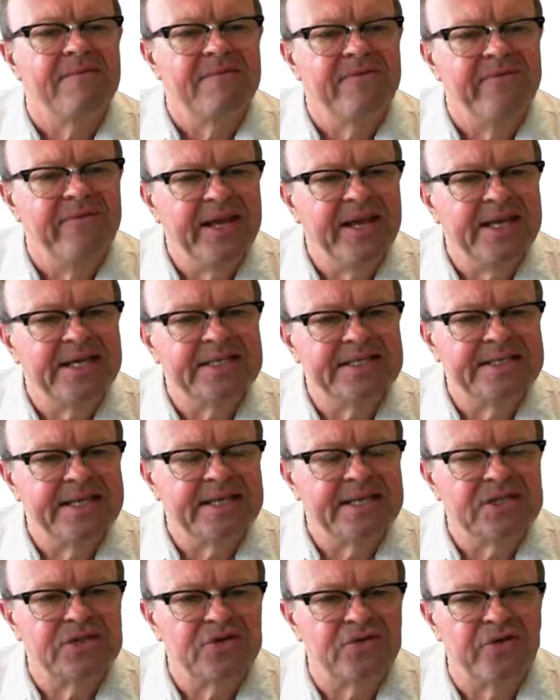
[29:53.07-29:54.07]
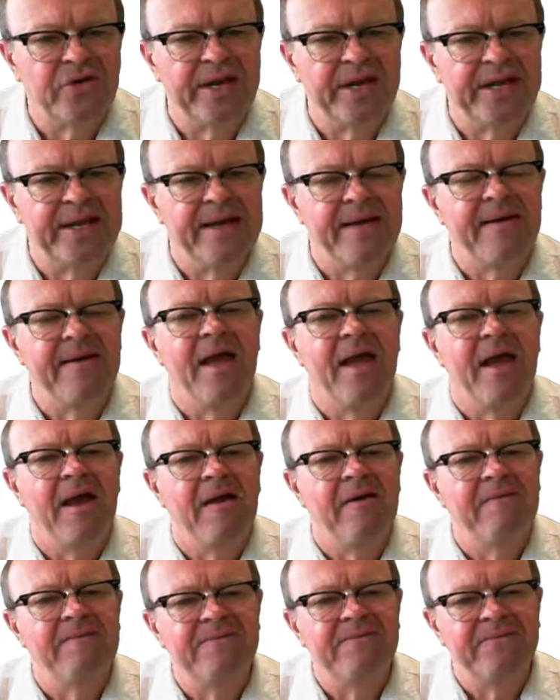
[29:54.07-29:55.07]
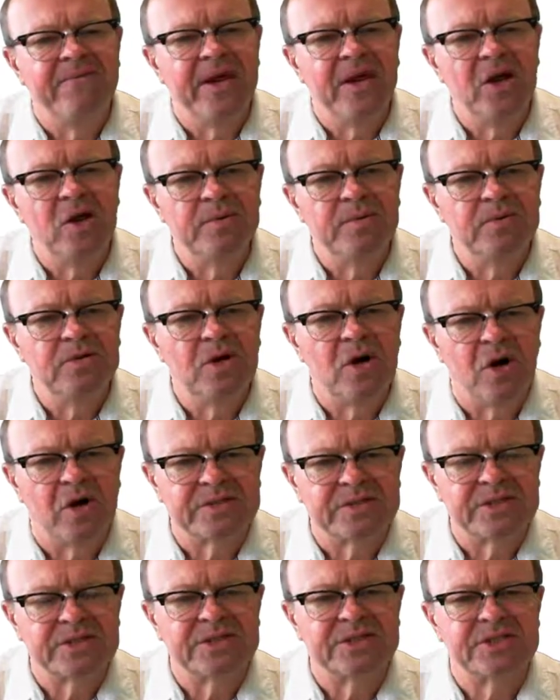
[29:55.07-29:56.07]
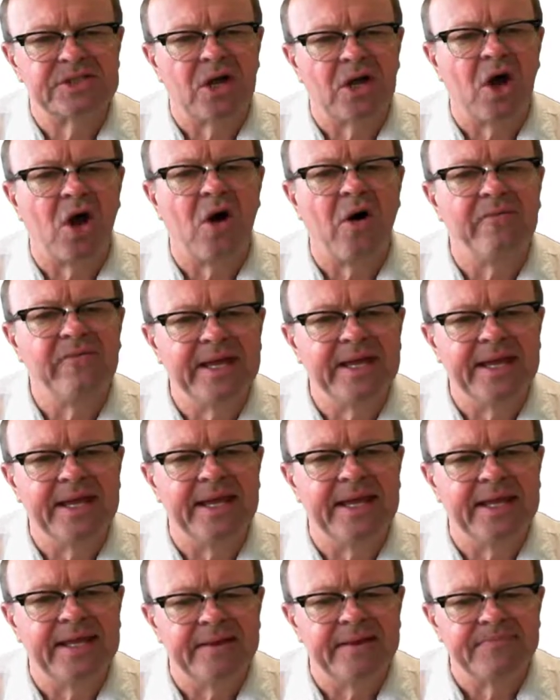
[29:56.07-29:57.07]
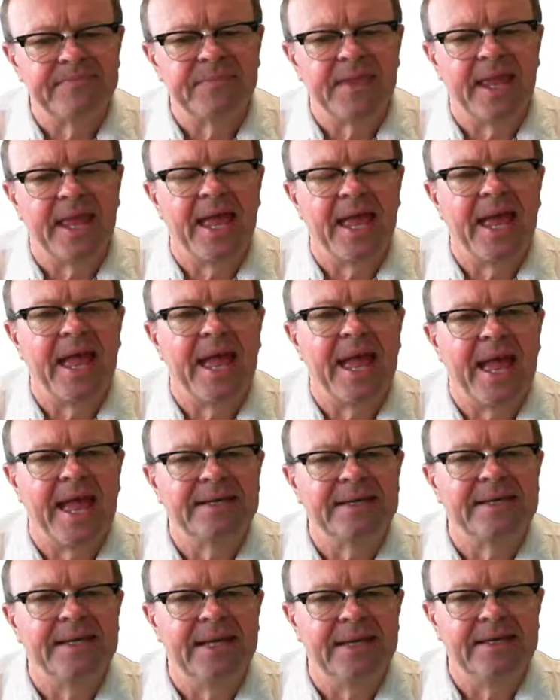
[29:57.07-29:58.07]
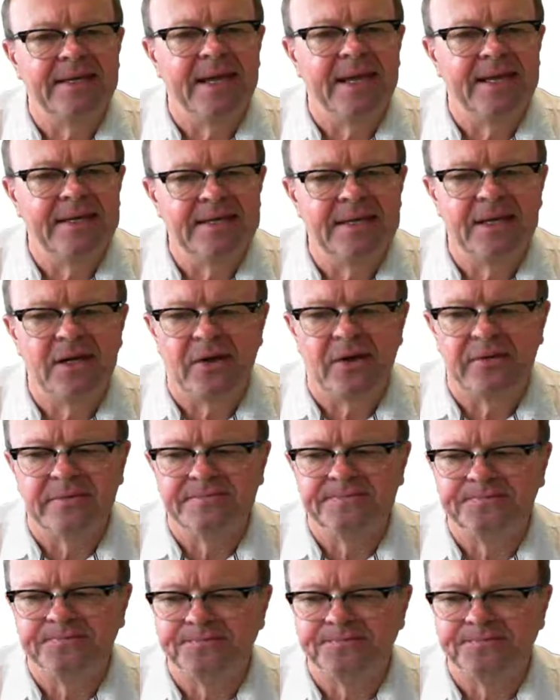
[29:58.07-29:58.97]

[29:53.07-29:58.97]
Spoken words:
Figure 6.3, variable costs of a gig at Indigo.